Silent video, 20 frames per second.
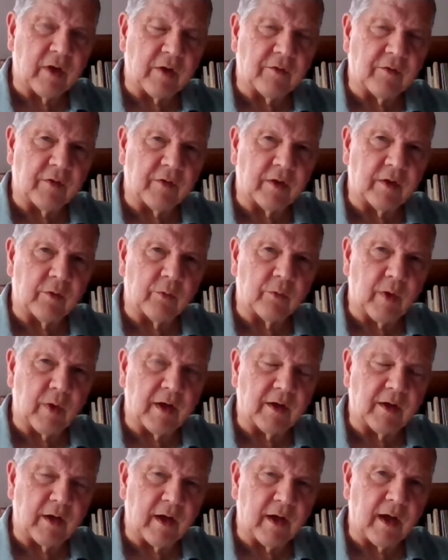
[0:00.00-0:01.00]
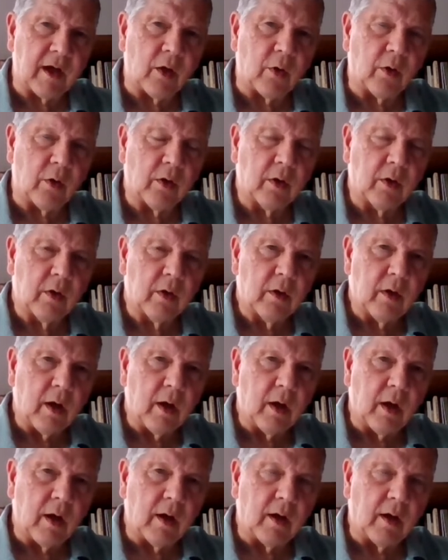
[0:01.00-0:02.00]
in right now.
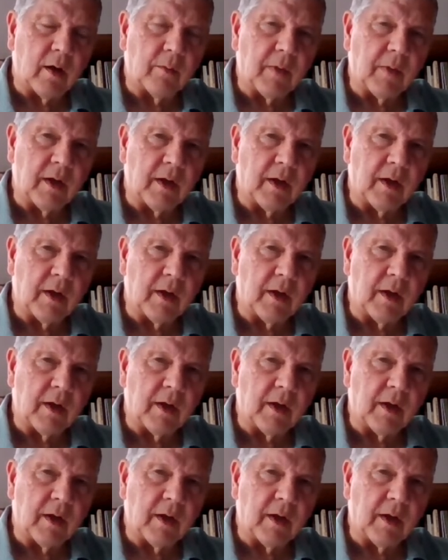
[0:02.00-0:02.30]
And